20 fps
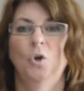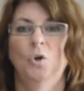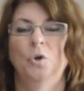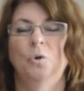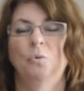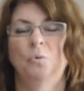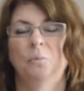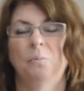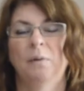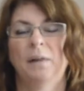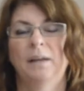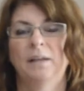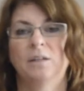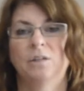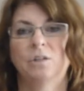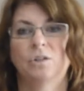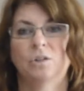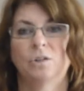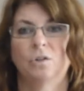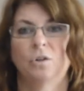you will
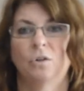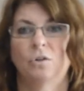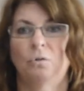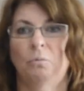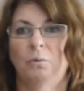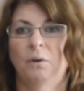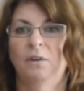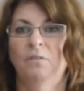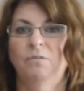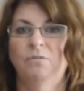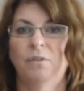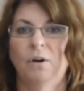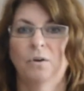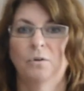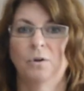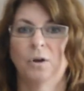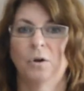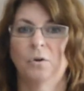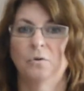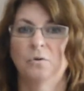place the three
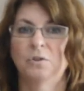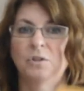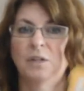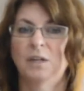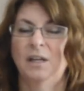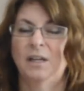photos